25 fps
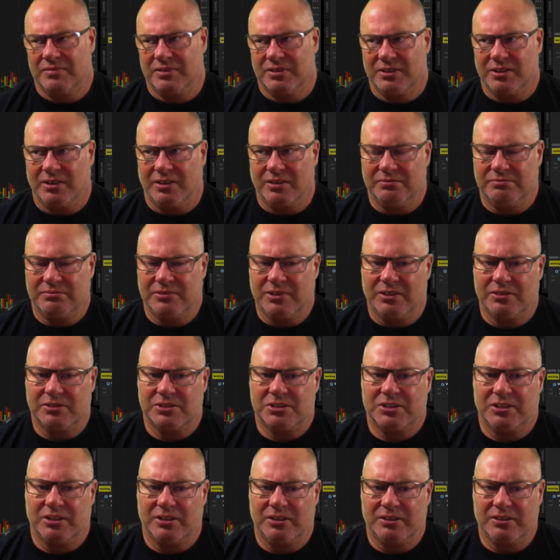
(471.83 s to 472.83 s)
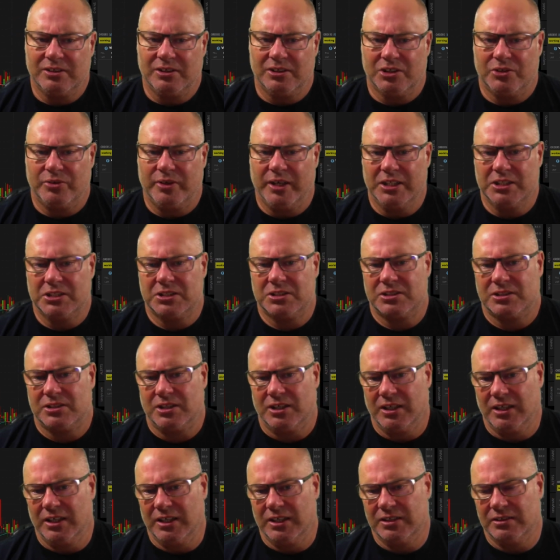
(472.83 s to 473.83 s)
not creates
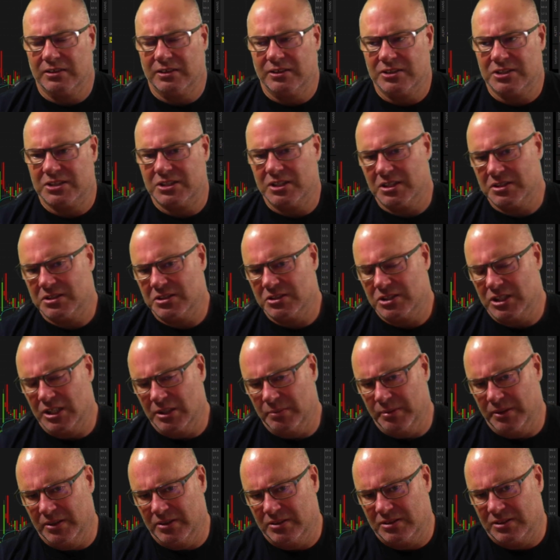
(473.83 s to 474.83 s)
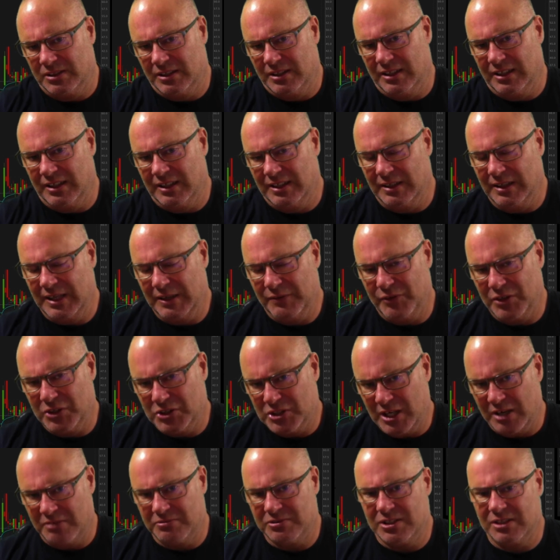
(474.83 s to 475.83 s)
uncertainty, but if you
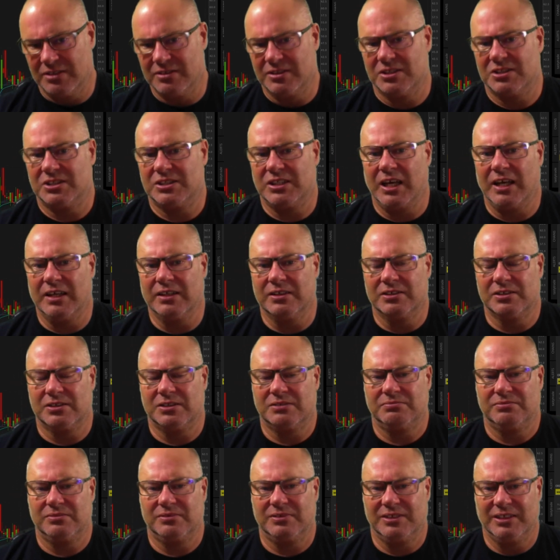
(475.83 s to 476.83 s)
don't understand,